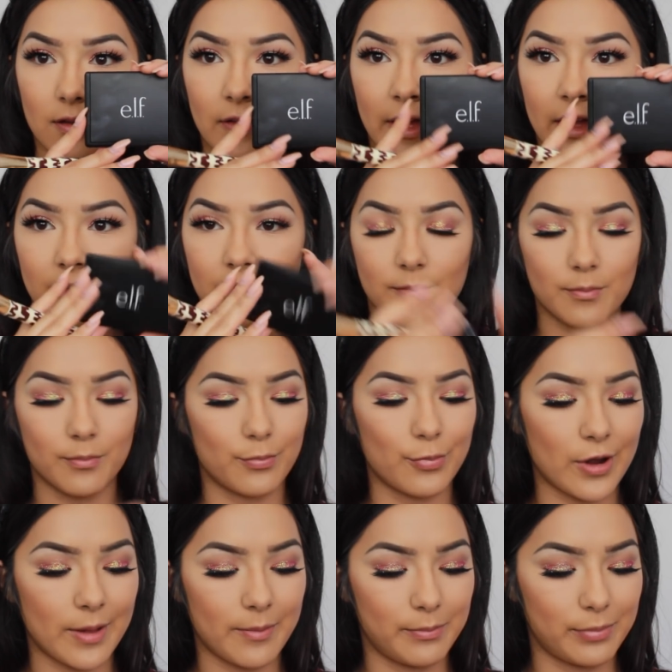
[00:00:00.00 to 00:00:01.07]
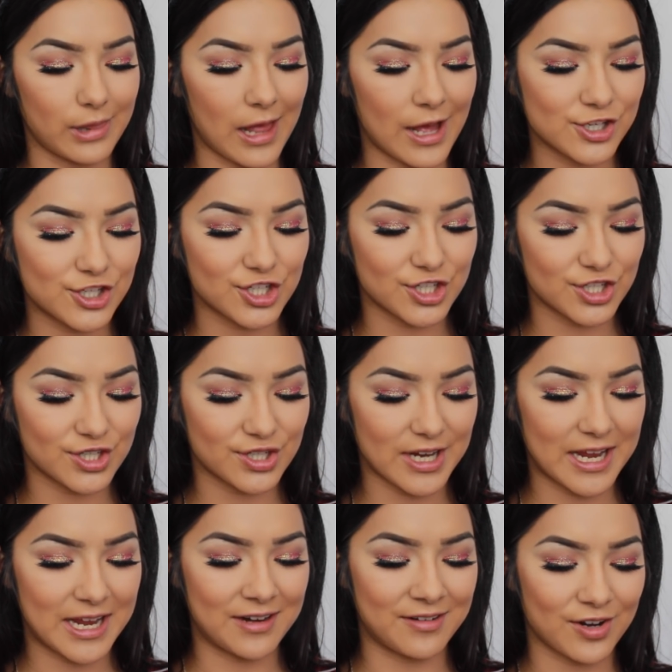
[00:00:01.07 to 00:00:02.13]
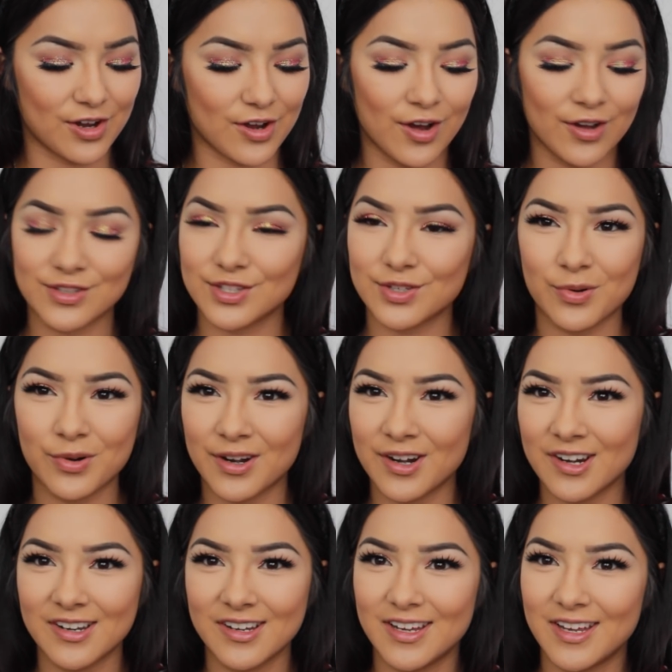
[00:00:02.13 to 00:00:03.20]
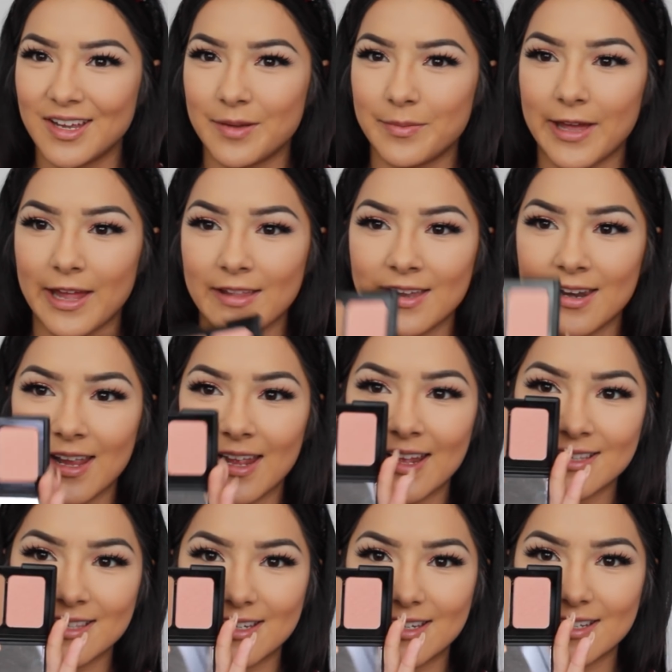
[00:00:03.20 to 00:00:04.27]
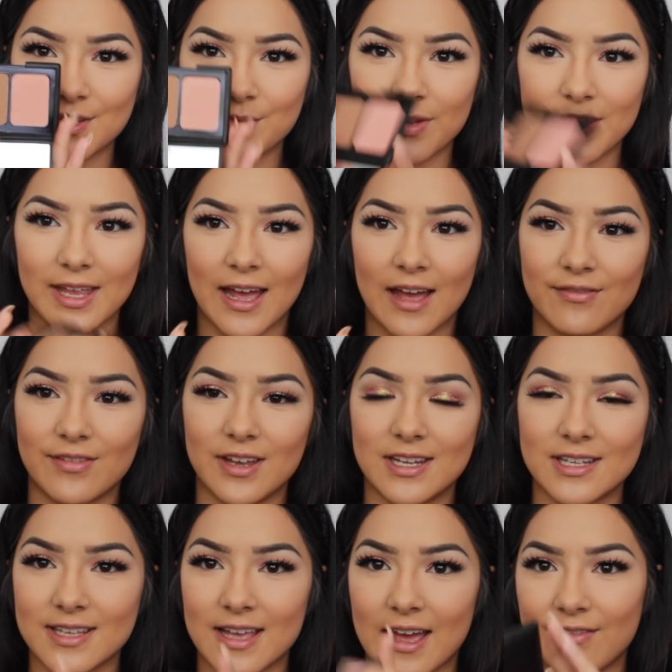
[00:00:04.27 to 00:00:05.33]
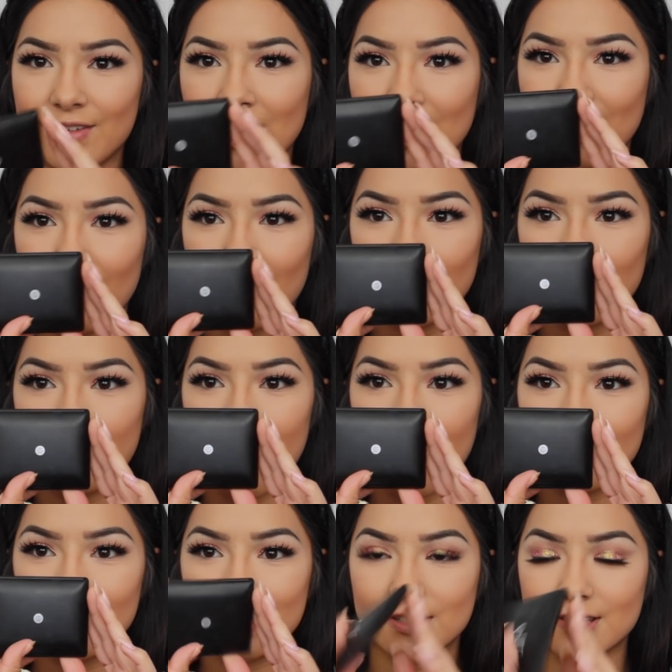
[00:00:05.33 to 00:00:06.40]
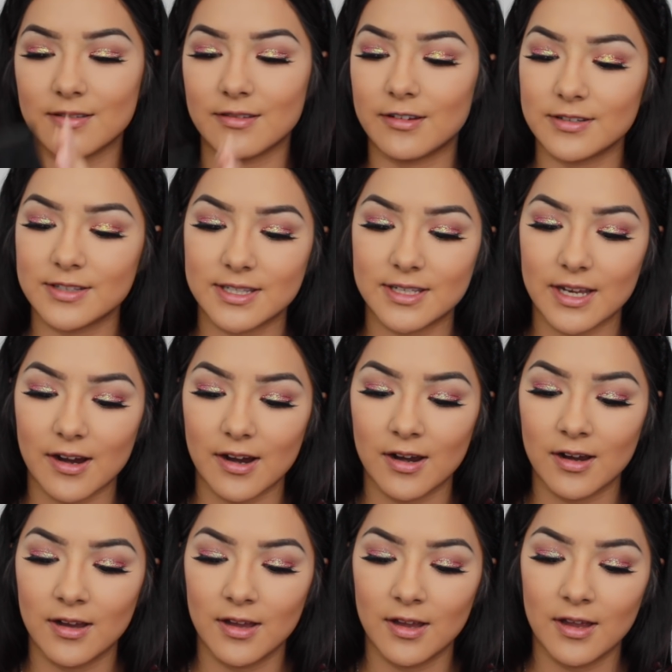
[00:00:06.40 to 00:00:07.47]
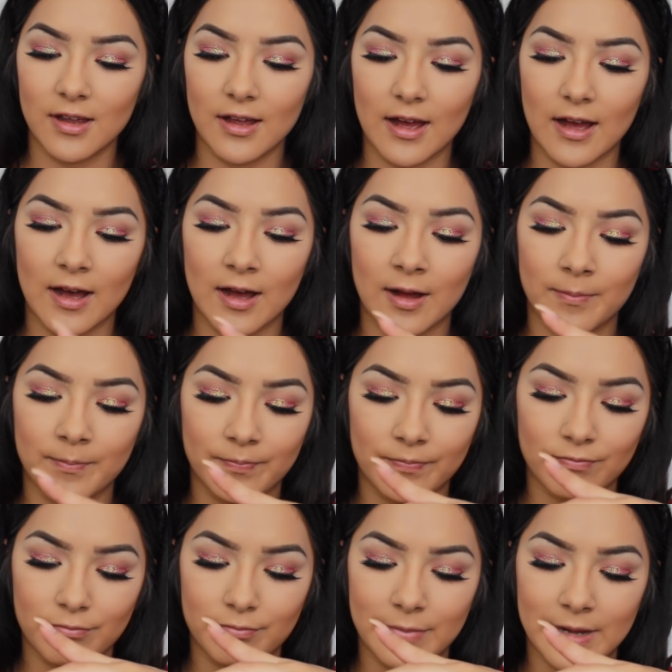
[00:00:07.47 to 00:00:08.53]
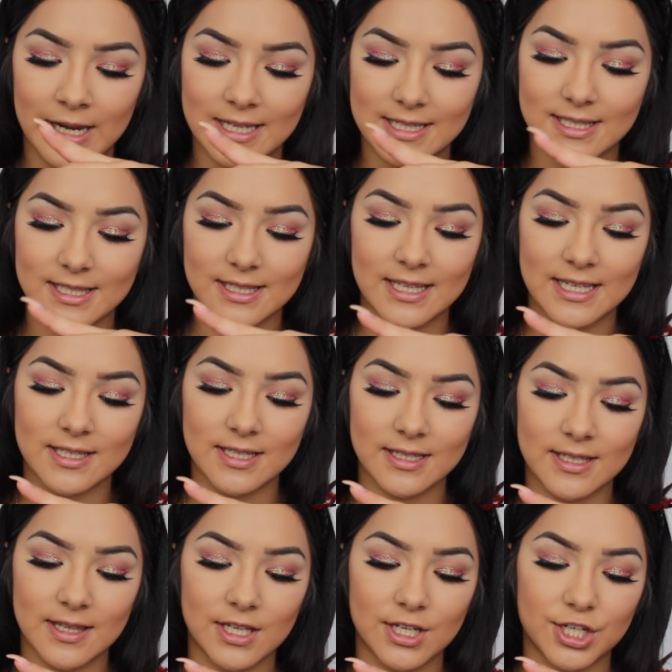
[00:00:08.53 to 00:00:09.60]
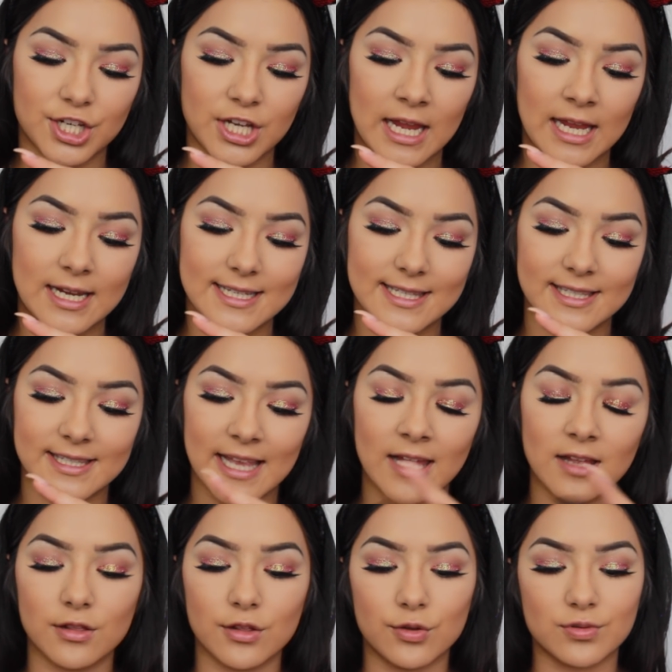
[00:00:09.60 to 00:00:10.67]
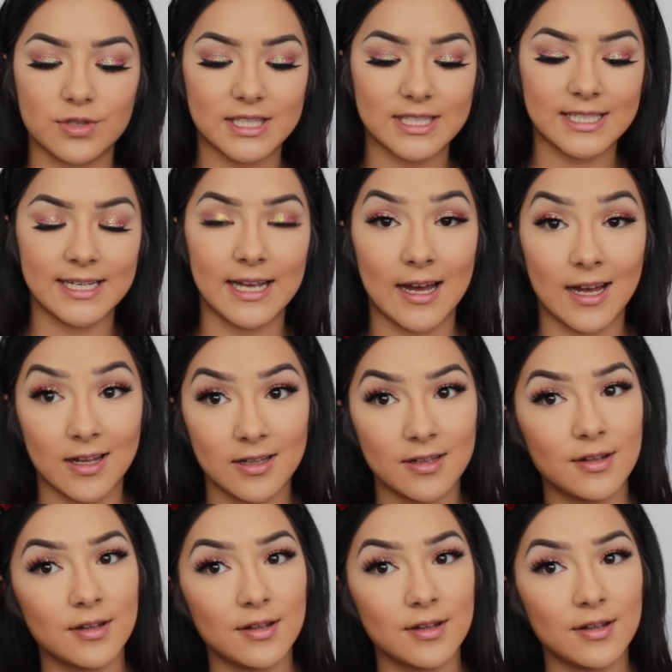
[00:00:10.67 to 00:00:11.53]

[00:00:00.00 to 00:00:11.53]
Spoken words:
like blush and contour palette, I guess. It doesn't have anything on the back, just a little sticker. But this is in the shade Saint Lucia.